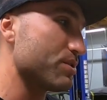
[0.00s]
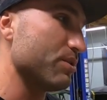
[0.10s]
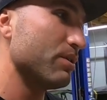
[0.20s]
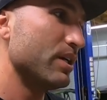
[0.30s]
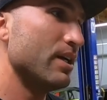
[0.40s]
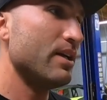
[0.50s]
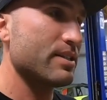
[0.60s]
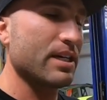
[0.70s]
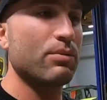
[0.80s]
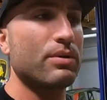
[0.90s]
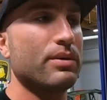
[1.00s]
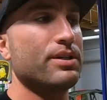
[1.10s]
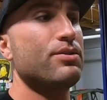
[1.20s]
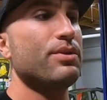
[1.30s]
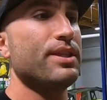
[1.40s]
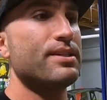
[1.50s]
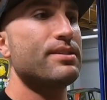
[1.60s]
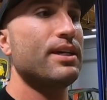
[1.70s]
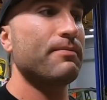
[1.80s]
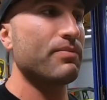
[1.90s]
So it's kind of what I want to do with this
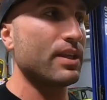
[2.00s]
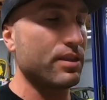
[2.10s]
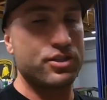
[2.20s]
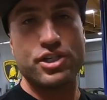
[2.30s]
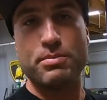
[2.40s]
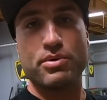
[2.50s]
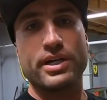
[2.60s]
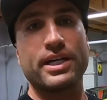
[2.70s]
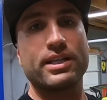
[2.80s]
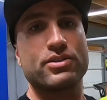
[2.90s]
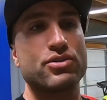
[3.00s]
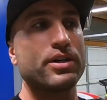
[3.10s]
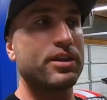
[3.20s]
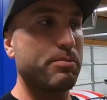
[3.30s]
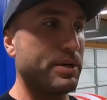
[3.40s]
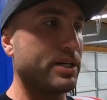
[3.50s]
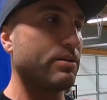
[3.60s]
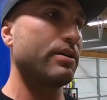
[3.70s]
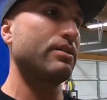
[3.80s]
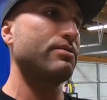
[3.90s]
thing. The cheaper I can get the truck, the
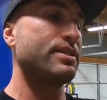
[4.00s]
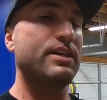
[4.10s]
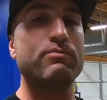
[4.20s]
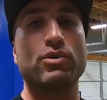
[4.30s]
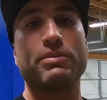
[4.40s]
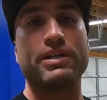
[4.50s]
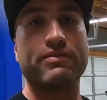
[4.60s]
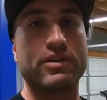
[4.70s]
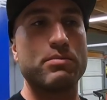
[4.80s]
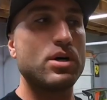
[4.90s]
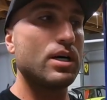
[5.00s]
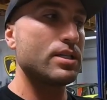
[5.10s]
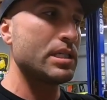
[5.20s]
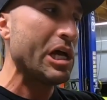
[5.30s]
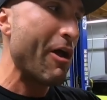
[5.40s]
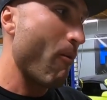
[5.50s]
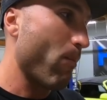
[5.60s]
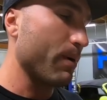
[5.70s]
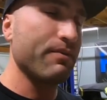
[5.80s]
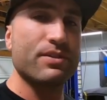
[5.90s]
better. It'll save more money for the mods.
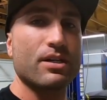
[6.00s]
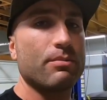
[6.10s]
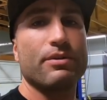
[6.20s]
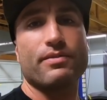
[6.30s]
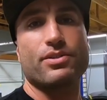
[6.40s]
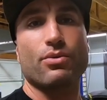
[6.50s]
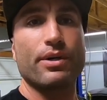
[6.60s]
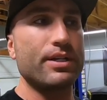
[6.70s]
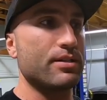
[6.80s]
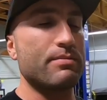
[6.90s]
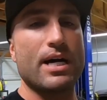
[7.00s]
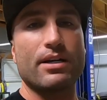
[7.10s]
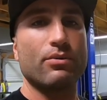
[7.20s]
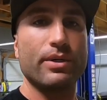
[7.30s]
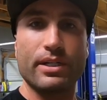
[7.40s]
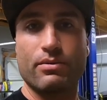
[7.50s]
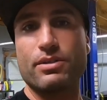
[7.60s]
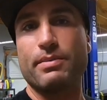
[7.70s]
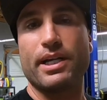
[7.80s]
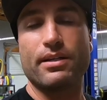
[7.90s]
But if it's got a bit of a story, it doesn't matter. We can
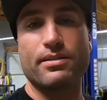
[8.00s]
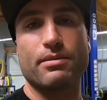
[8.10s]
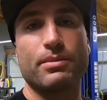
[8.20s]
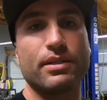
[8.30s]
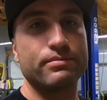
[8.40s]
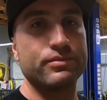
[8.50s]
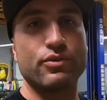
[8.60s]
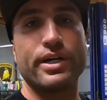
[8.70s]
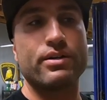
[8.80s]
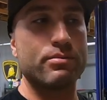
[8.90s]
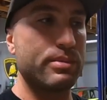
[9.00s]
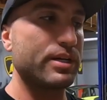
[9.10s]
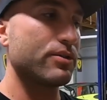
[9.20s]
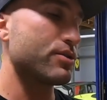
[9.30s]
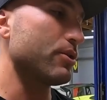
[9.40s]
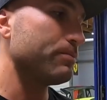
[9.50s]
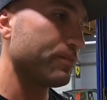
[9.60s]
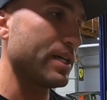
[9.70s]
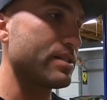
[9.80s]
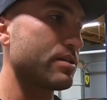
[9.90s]
always make it into something greater and better. So
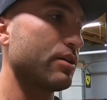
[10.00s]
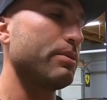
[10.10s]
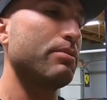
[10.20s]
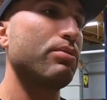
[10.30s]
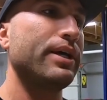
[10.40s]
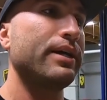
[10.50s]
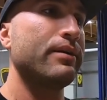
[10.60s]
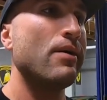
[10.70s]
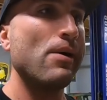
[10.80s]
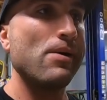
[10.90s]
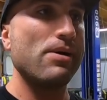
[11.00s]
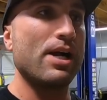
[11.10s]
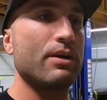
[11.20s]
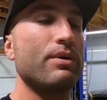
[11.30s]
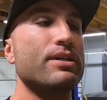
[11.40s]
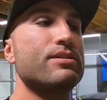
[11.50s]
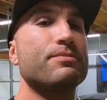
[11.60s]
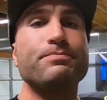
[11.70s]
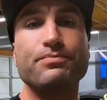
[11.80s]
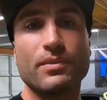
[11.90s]
that's going to be the plan.
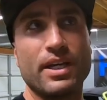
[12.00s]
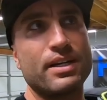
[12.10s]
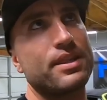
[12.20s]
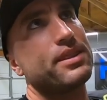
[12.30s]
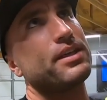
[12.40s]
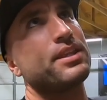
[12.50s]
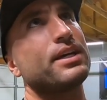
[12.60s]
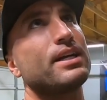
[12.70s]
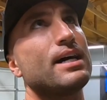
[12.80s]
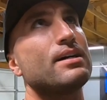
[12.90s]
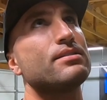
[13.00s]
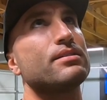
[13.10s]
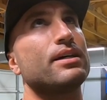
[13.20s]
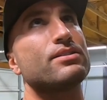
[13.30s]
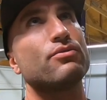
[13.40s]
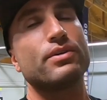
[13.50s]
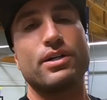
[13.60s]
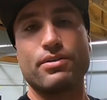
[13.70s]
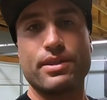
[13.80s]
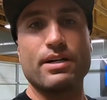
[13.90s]
Anyways, it I think it has it has over
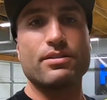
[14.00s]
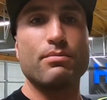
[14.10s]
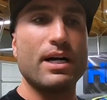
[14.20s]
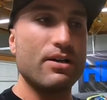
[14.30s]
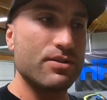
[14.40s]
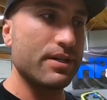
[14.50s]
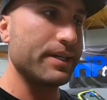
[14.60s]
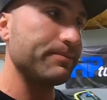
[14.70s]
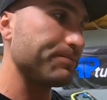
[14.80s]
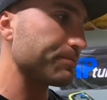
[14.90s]
100,000 miles on it.